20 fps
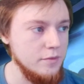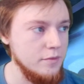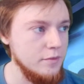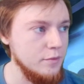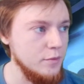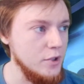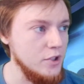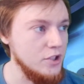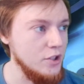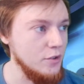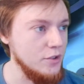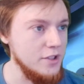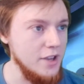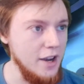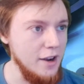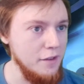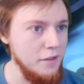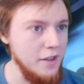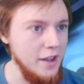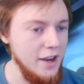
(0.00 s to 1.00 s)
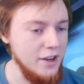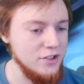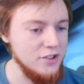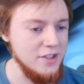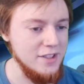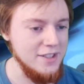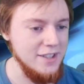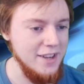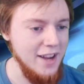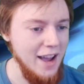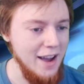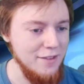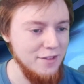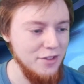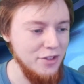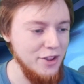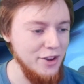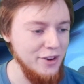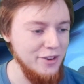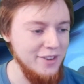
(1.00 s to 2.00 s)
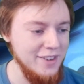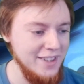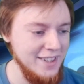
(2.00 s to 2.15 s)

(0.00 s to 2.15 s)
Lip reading: Be so sad if they actually did have it, though.